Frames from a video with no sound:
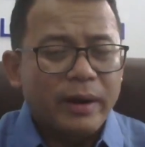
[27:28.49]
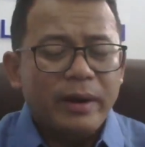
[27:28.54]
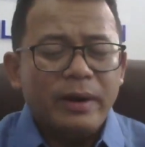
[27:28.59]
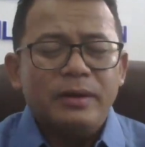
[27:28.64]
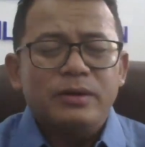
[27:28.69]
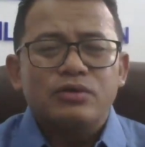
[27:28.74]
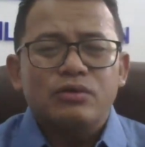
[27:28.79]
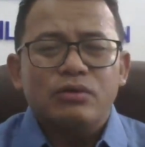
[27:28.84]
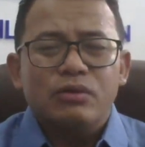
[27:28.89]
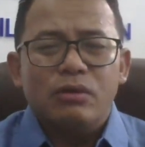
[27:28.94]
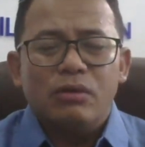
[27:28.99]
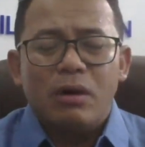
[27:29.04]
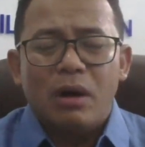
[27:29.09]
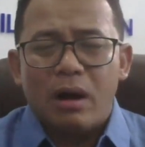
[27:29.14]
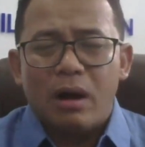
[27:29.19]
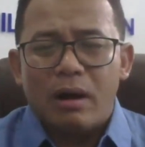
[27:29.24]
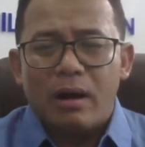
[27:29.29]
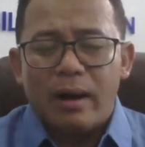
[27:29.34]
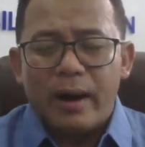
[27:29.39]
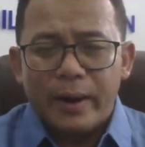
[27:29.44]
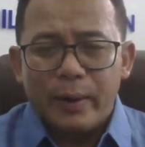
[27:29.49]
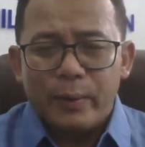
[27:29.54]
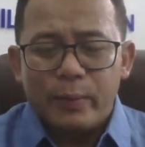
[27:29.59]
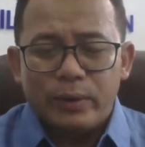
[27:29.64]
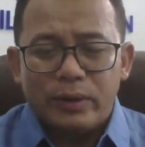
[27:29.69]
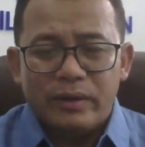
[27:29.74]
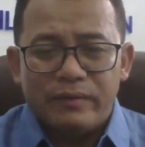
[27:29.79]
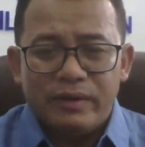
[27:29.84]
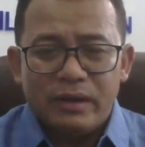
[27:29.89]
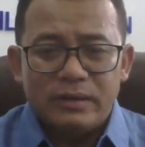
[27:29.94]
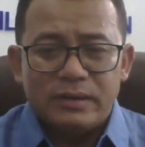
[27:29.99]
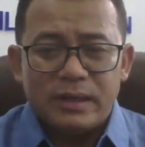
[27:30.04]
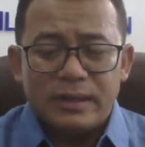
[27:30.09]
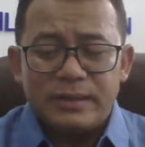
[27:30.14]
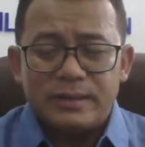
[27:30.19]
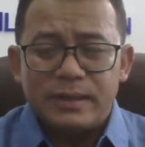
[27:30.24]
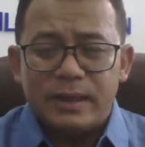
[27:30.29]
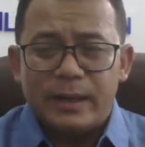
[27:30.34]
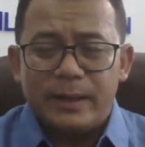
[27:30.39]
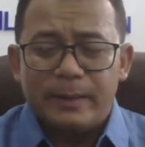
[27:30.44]
So I would definitely
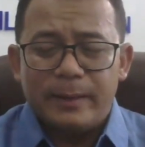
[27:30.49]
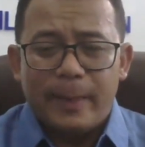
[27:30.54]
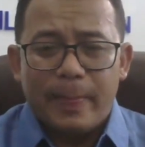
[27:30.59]
say that